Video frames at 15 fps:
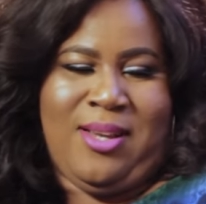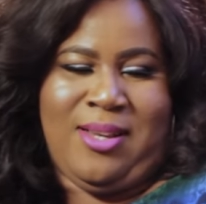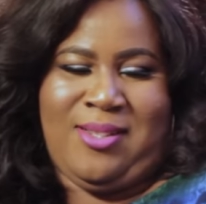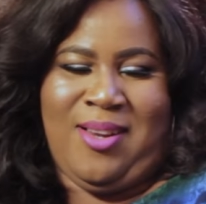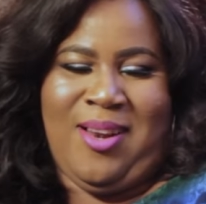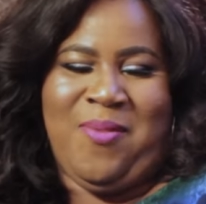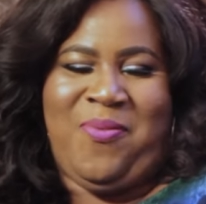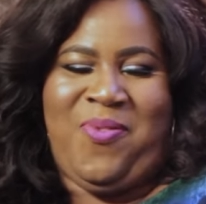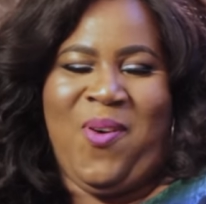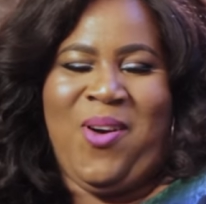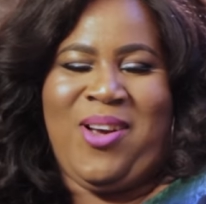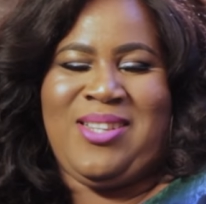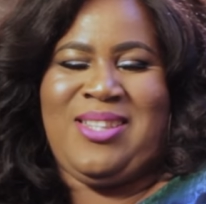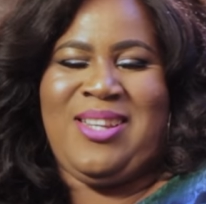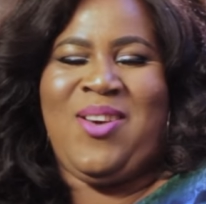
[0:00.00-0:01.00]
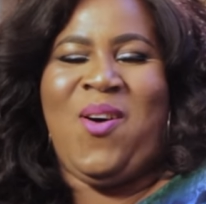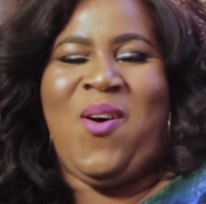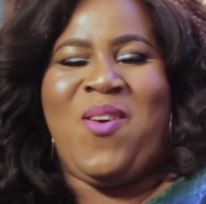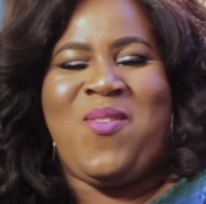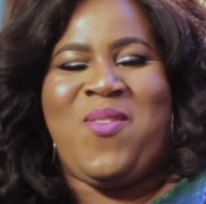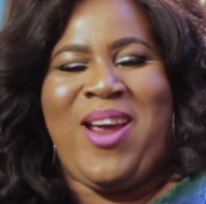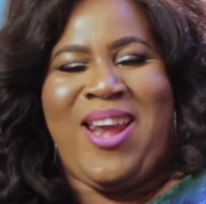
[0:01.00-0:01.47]
that's all I'm focusing
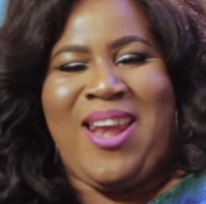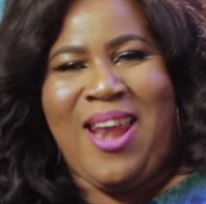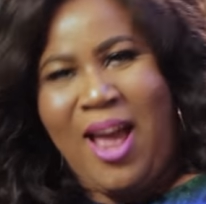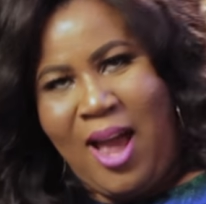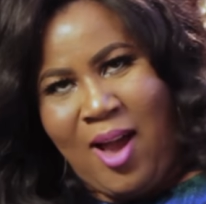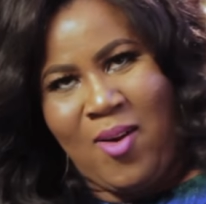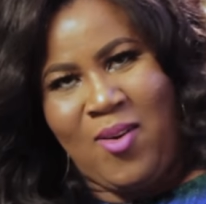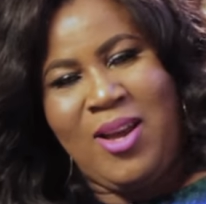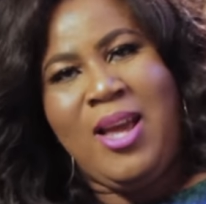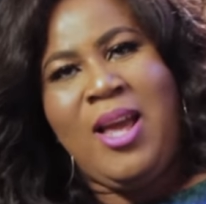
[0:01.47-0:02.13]
on right now.